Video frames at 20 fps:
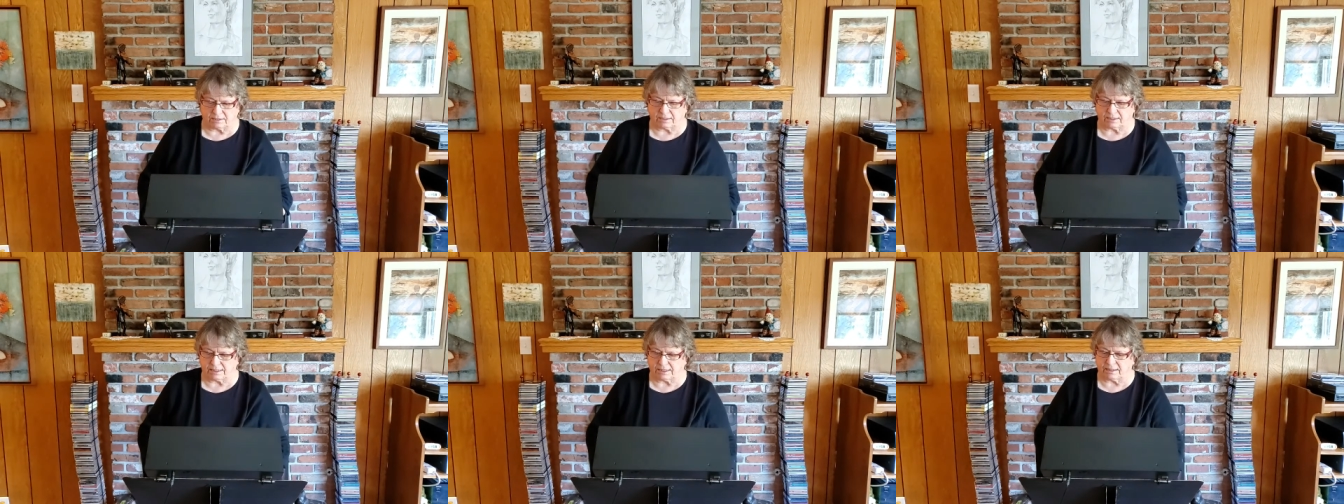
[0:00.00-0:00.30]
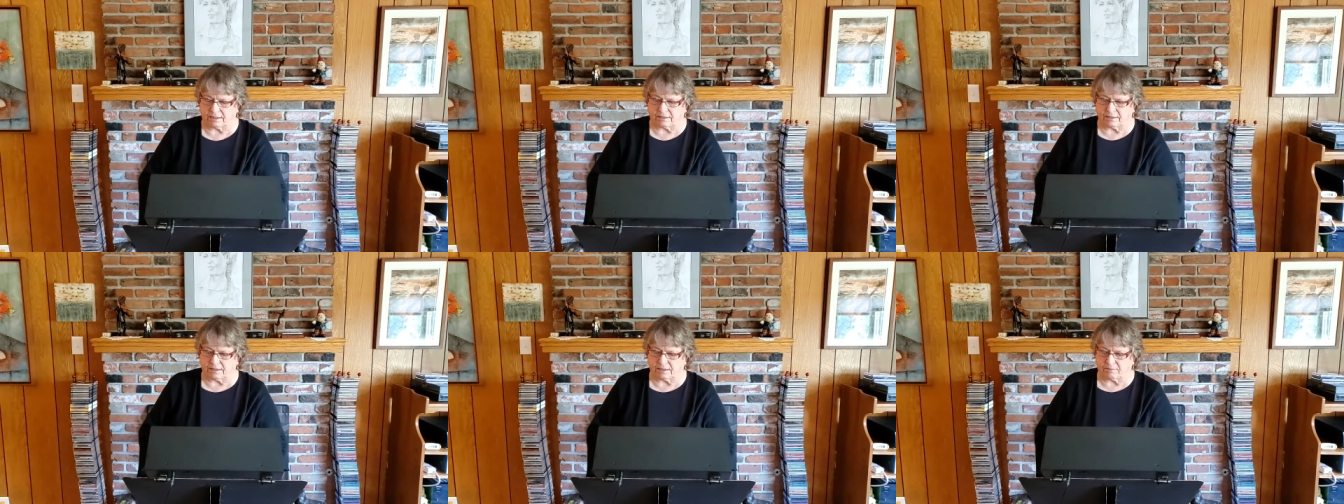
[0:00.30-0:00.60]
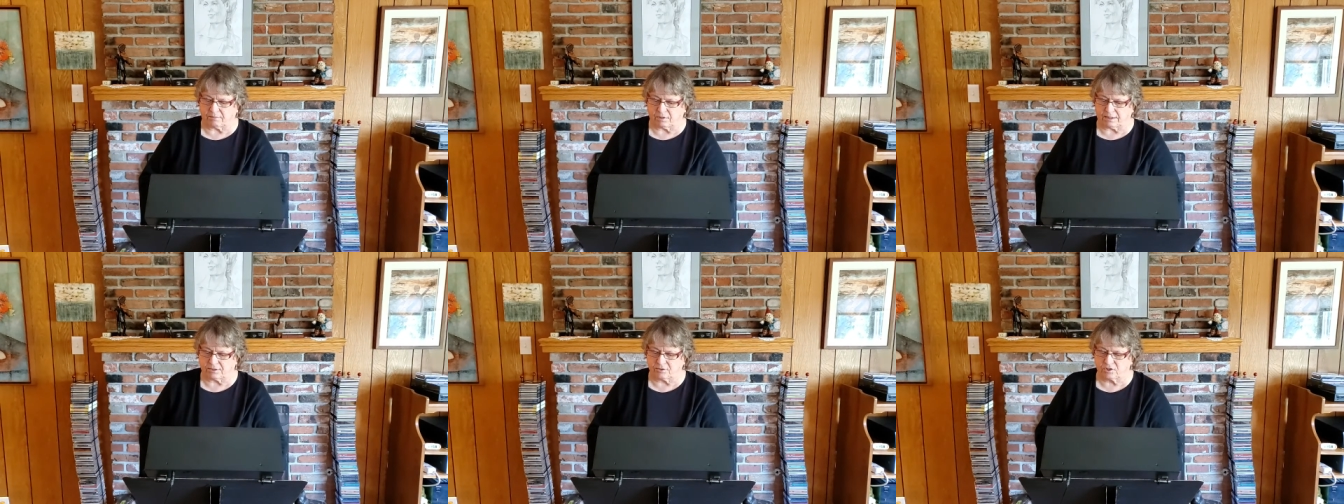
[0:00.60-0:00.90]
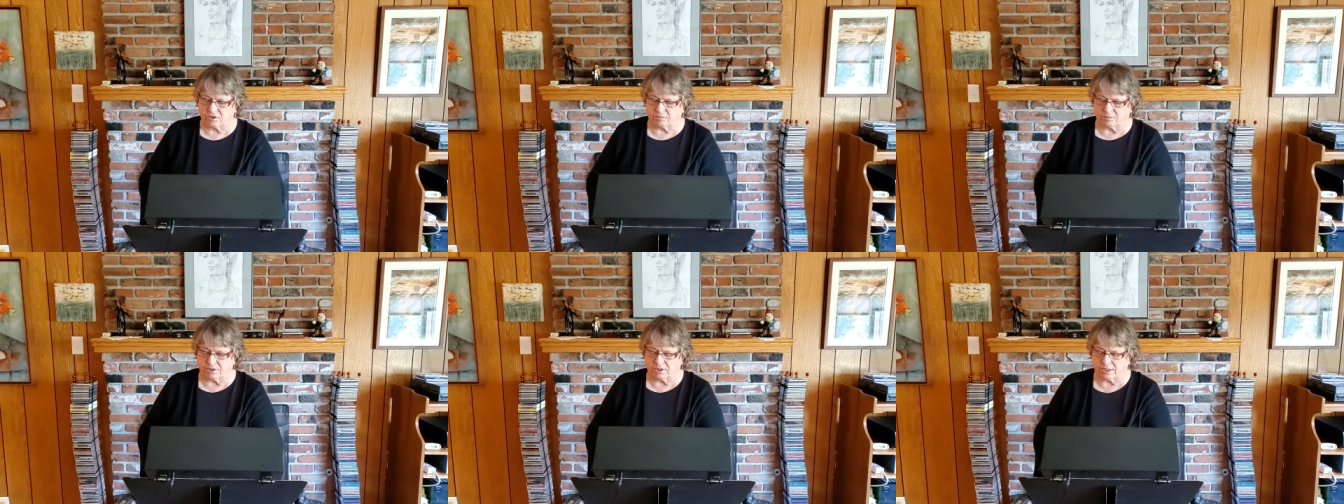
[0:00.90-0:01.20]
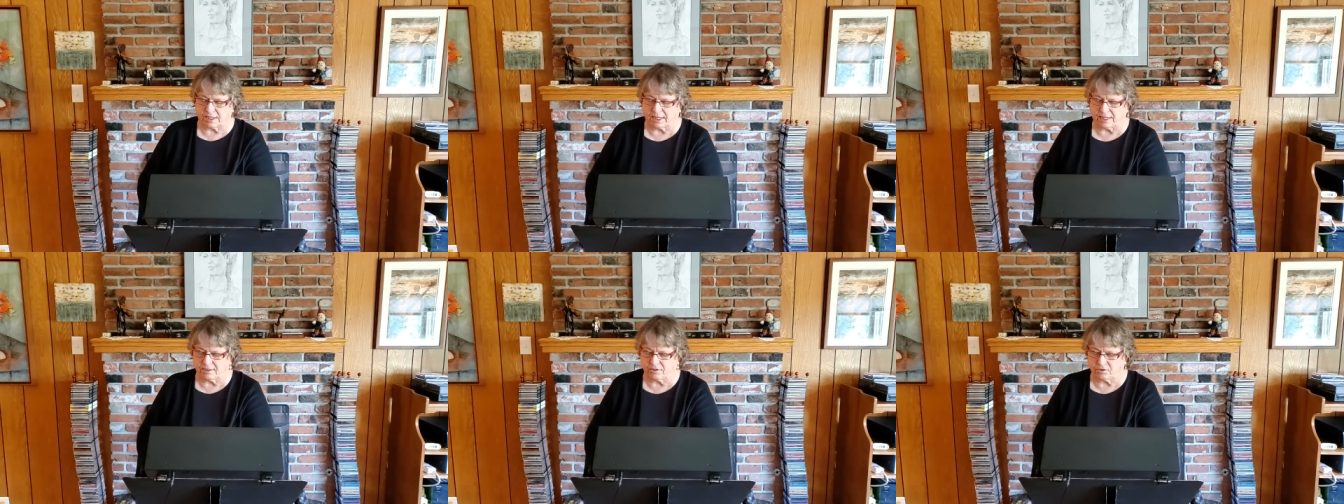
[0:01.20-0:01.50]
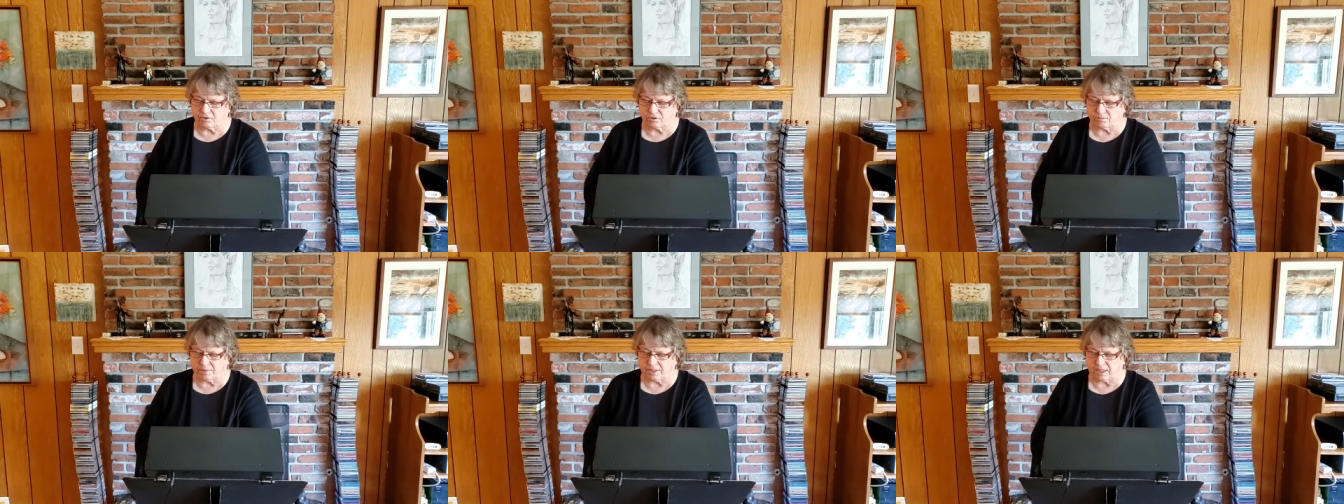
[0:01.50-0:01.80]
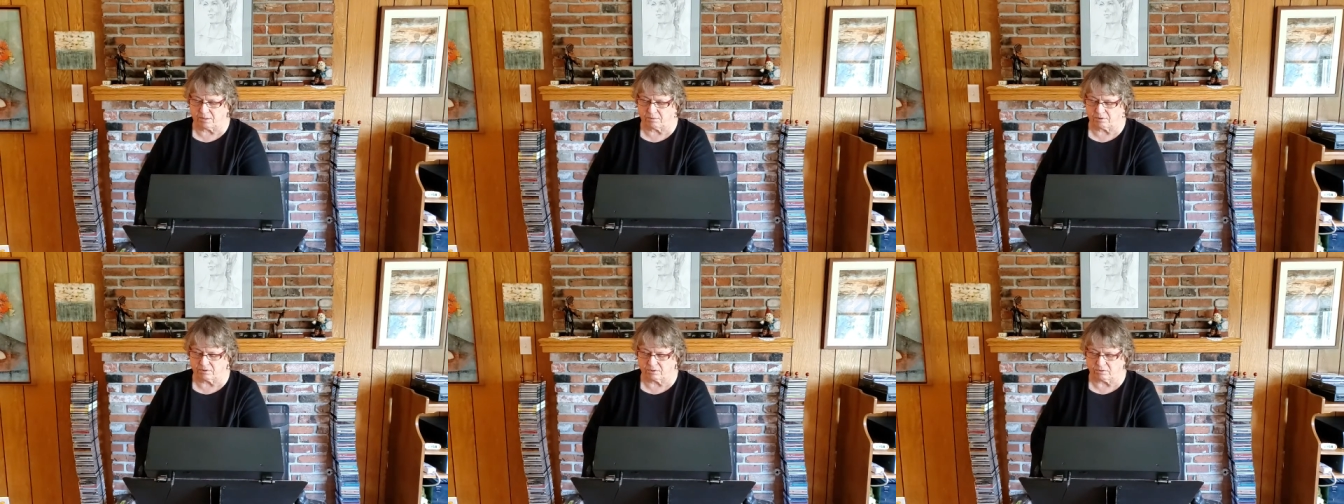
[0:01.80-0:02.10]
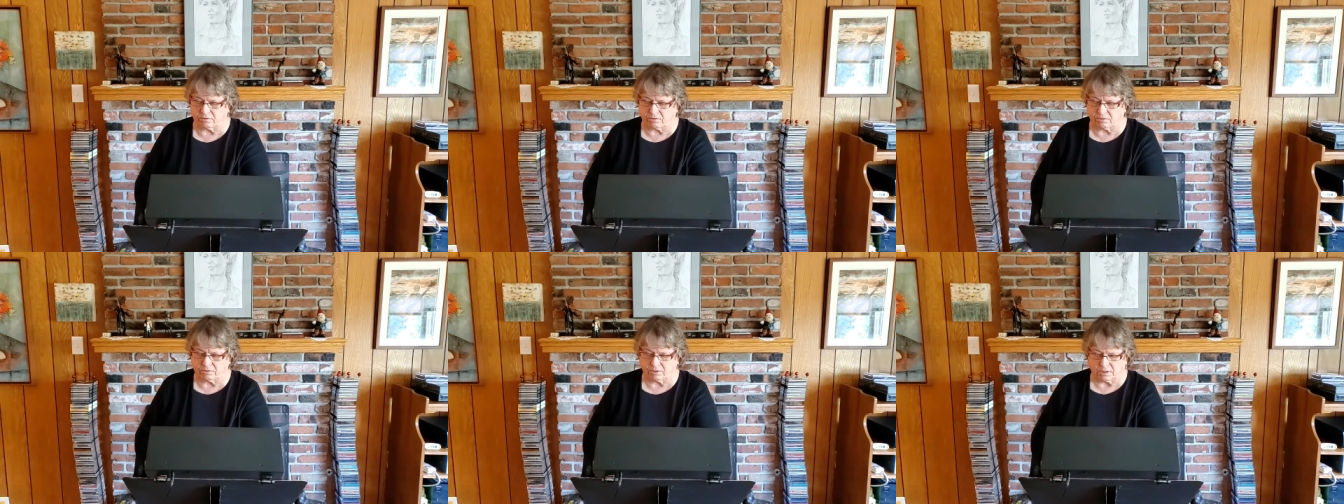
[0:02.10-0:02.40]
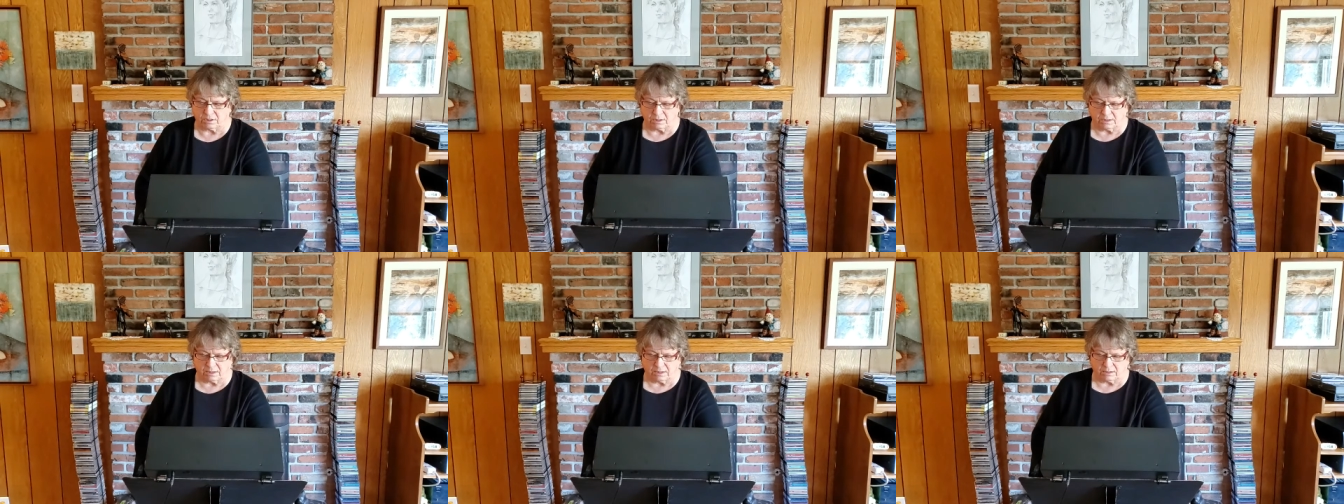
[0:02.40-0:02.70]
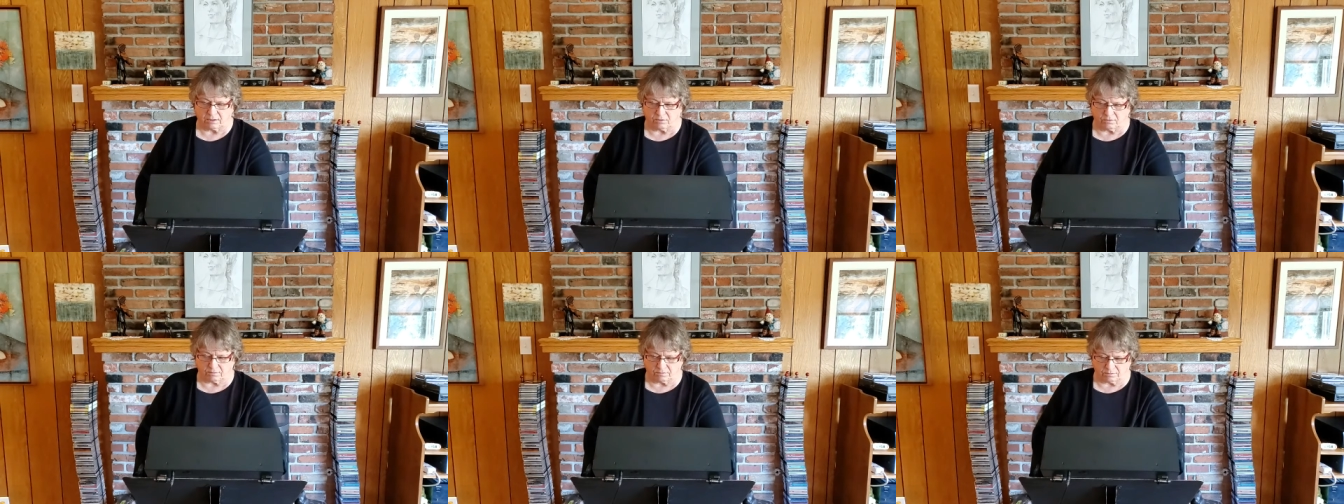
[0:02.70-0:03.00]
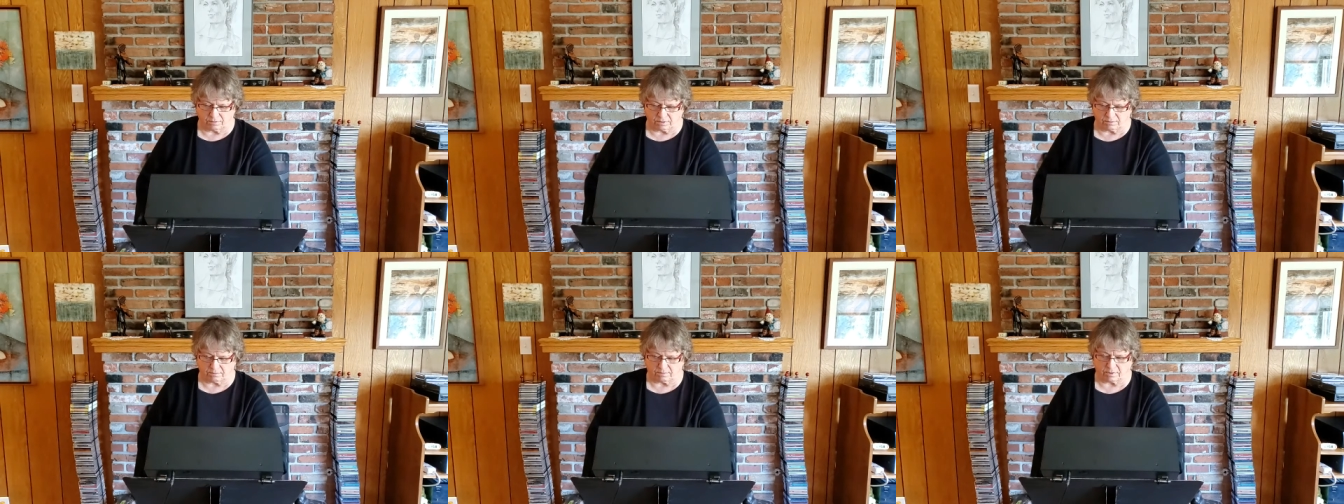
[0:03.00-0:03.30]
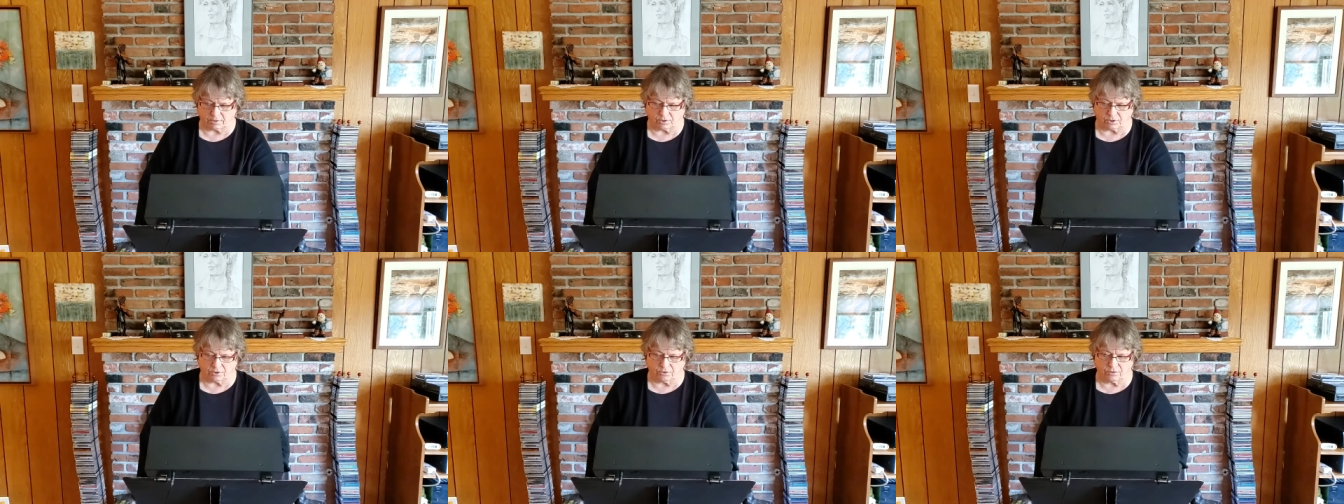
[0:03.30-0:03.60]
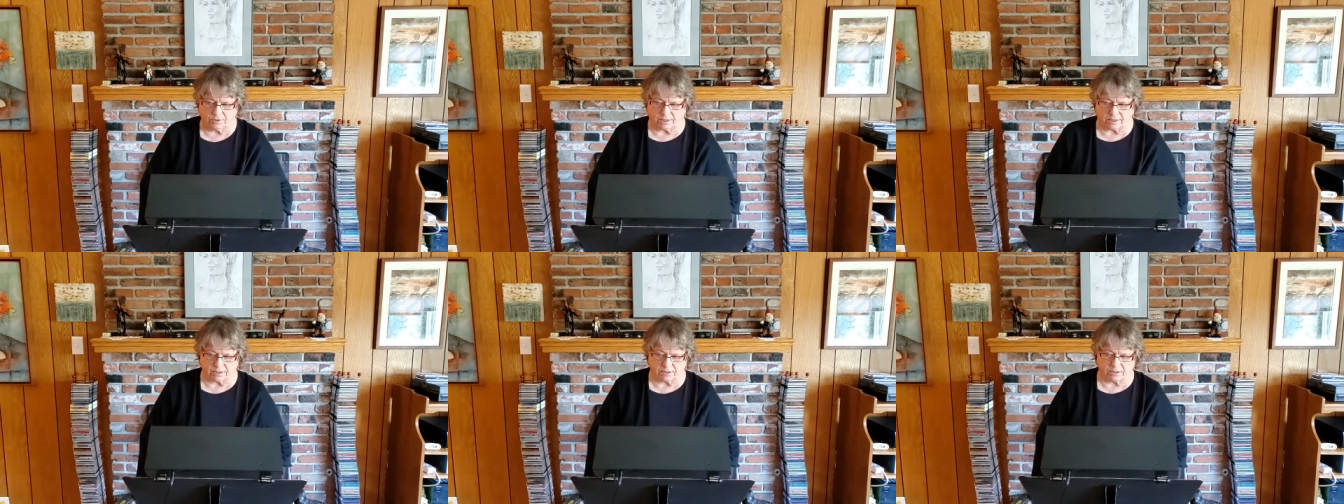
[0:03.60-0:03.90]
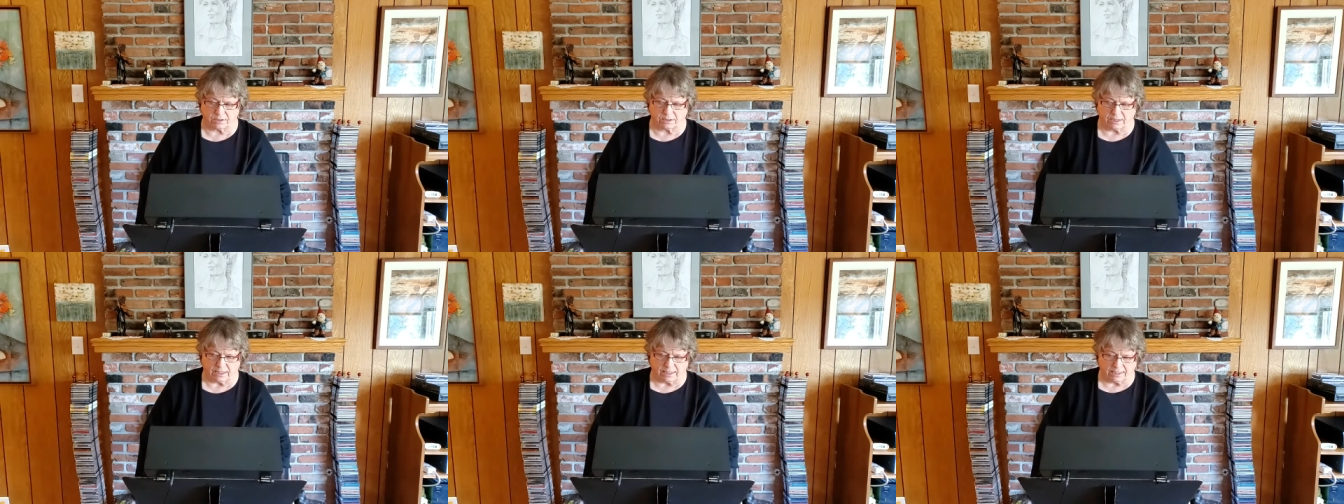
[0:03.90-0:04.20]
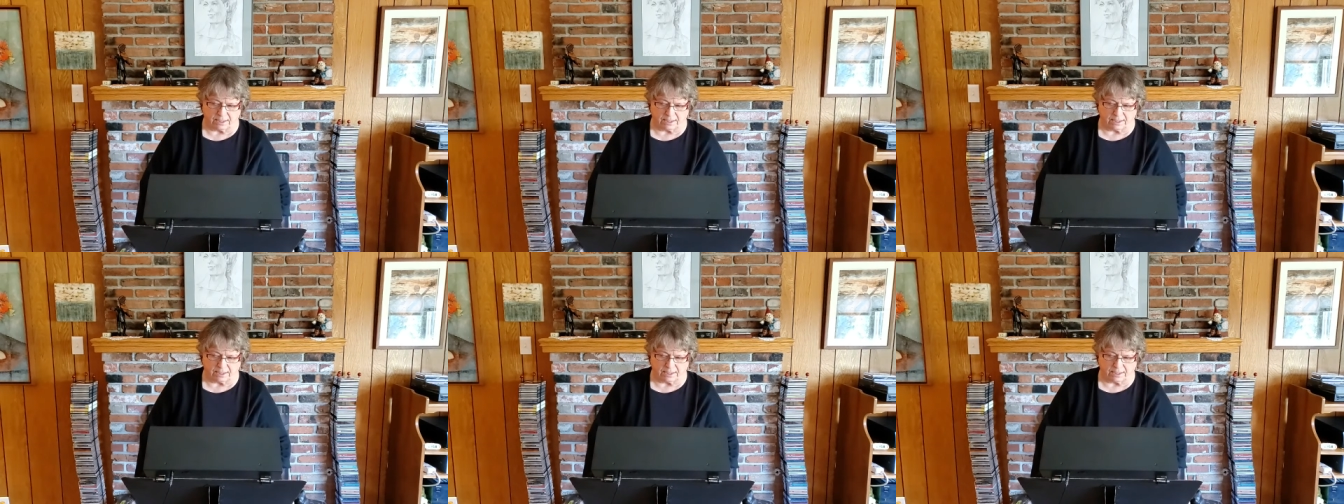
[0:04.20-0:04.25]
the, the instruments had to be able to, you know, do this.